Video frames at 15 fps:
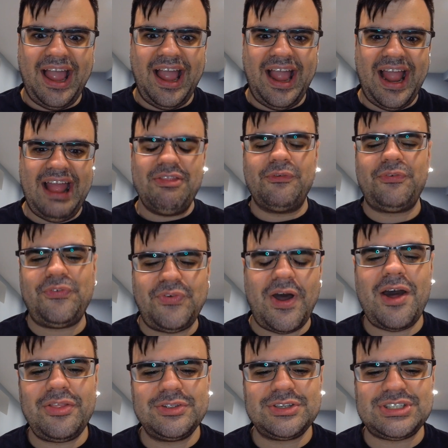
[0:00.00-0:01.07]
And the
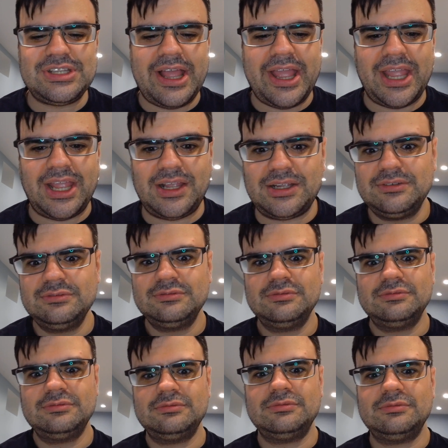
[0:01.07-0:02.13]
father's like,
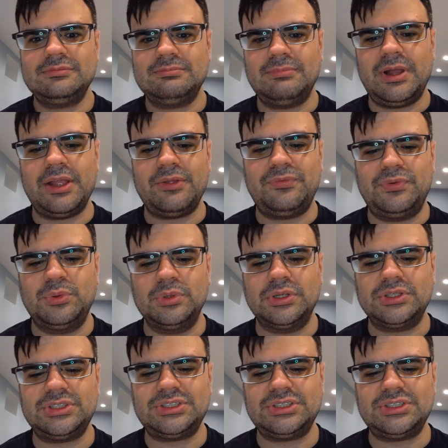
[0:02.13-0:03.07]
my foolish